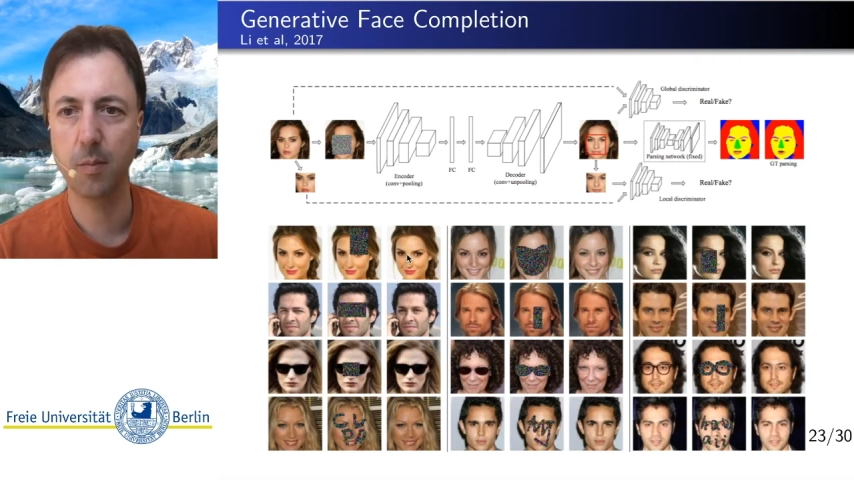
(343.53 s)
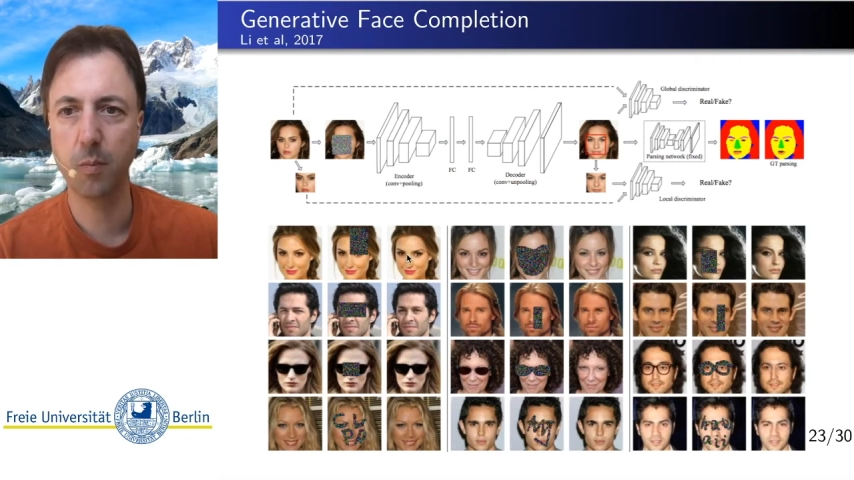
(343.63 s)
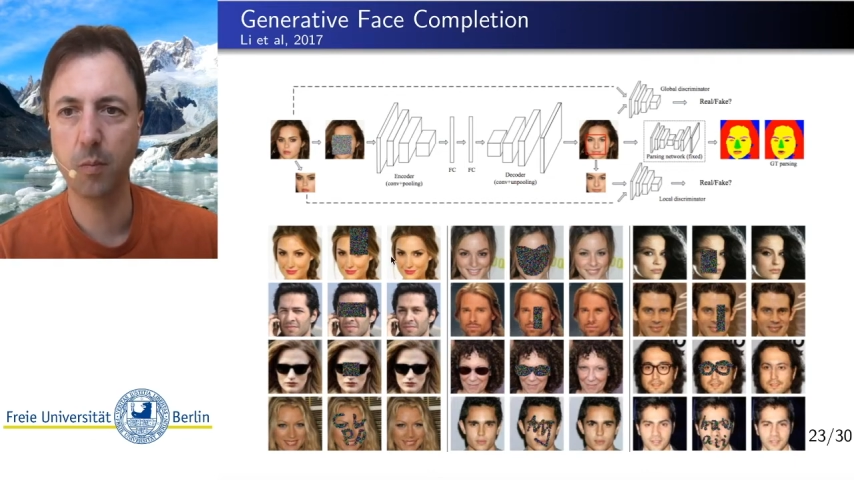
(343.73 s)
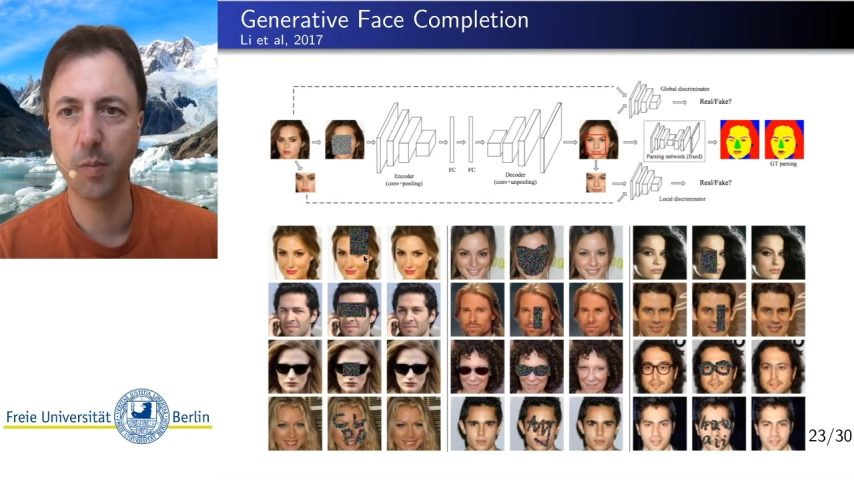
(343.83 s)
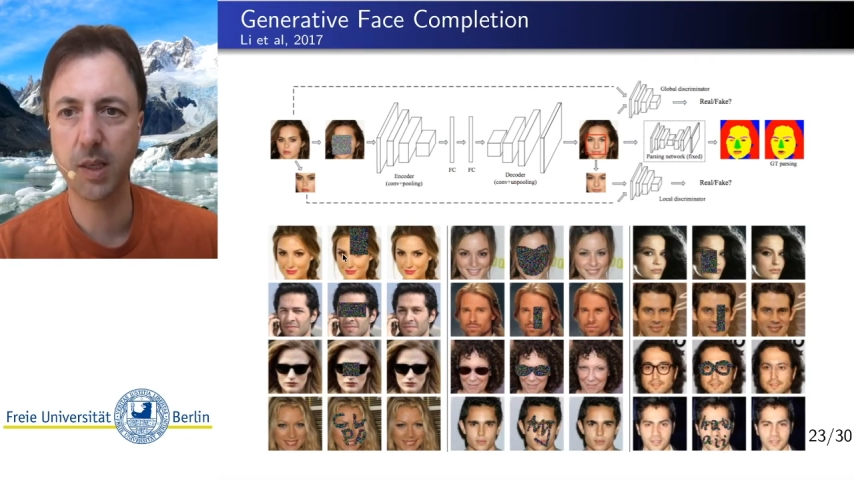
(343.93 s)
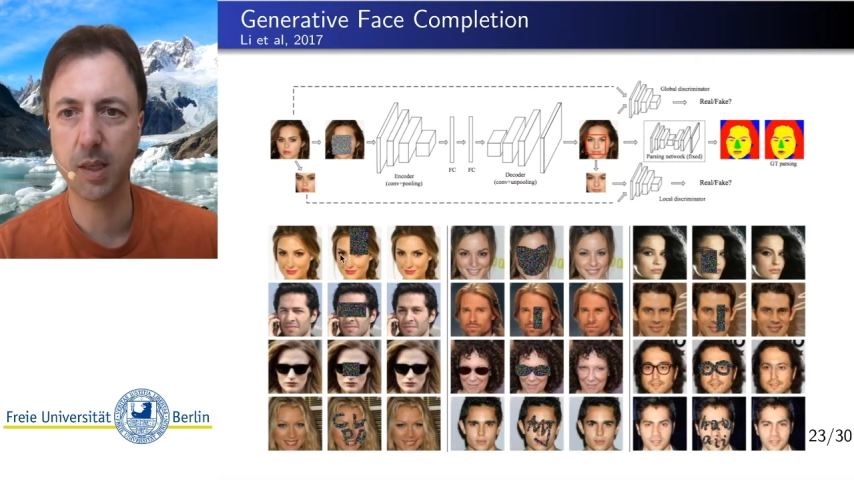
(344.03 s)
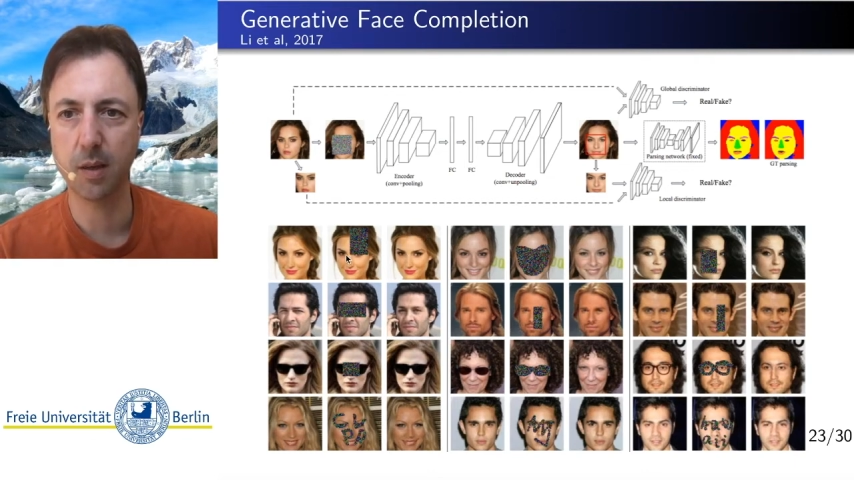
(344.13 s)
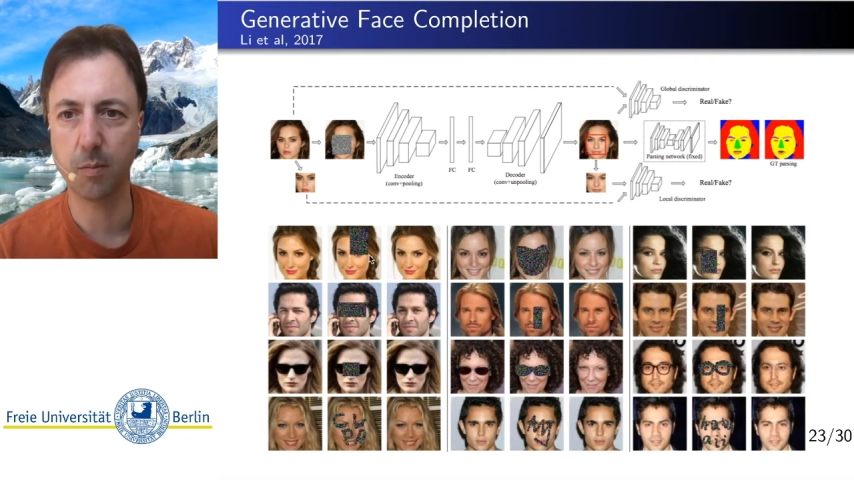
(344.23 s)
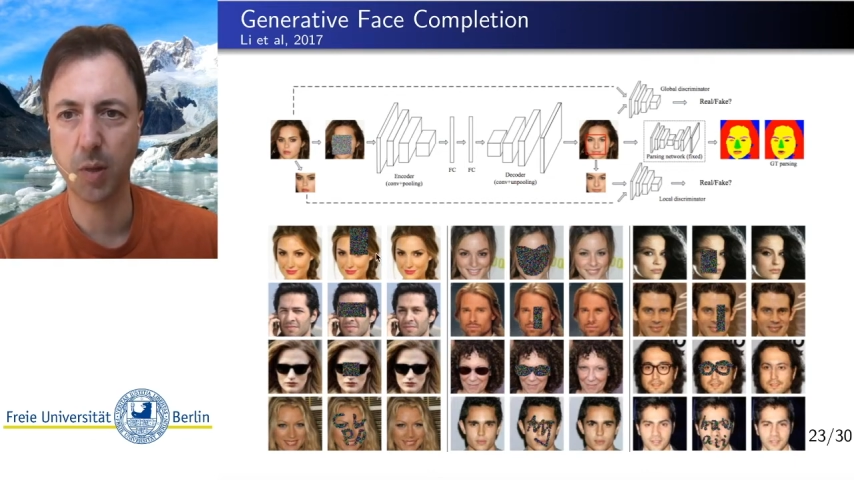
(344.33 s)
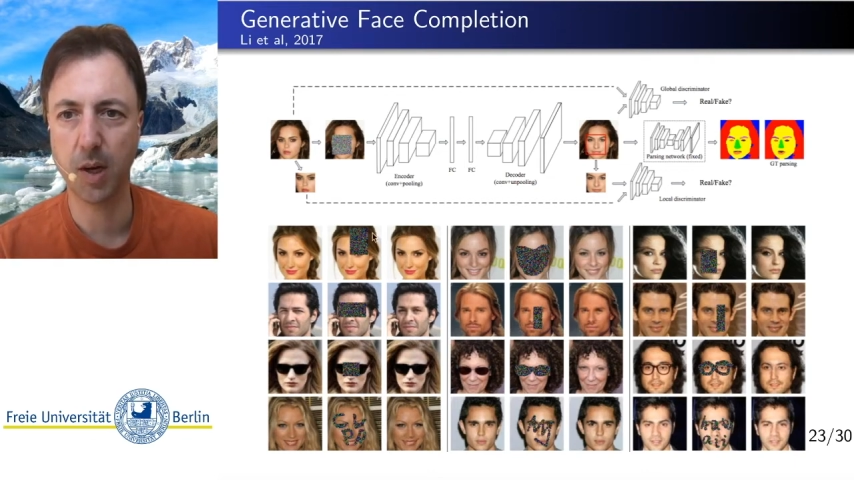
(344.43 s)

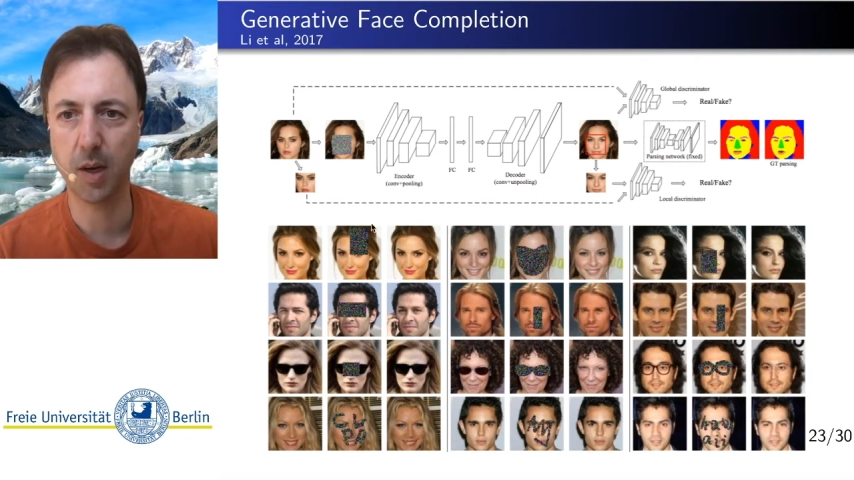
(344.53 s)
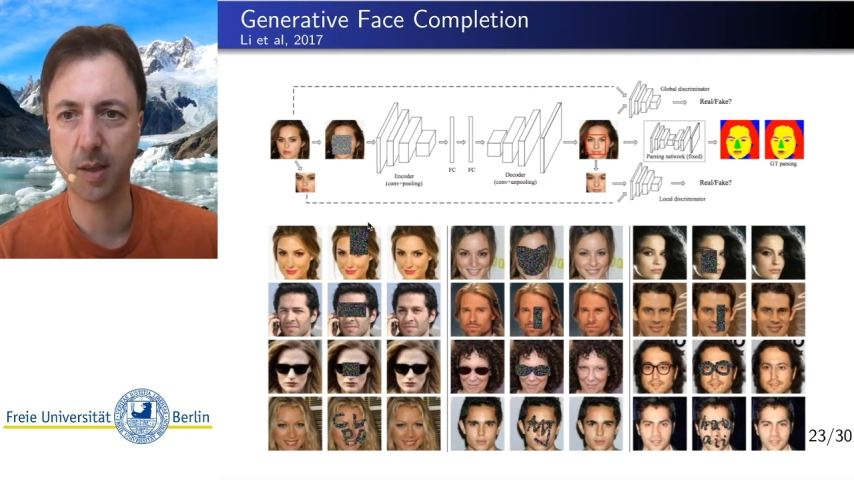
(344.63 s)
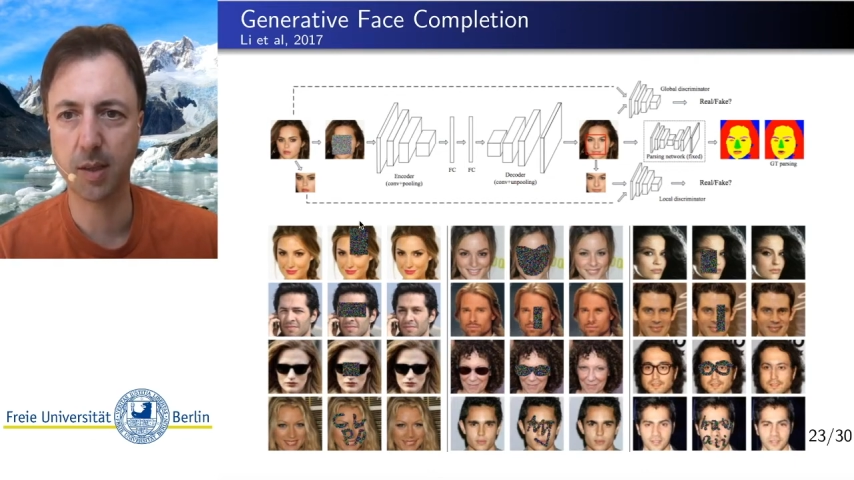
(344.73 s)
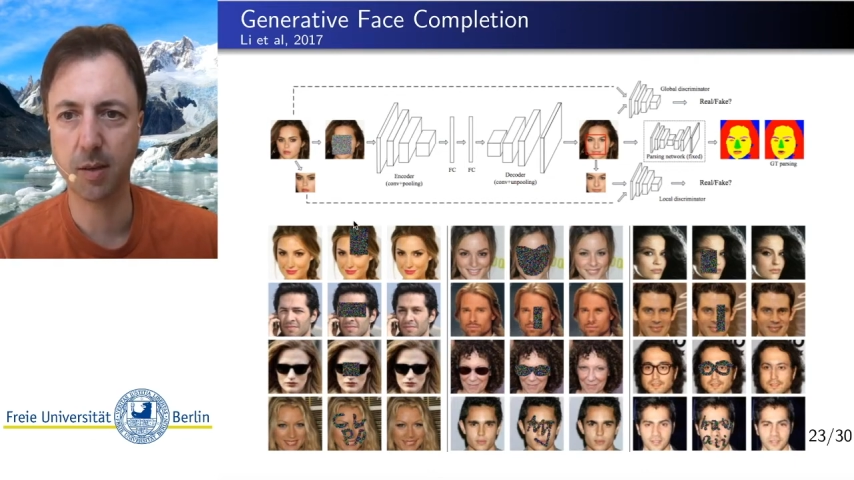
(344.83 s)
missing parts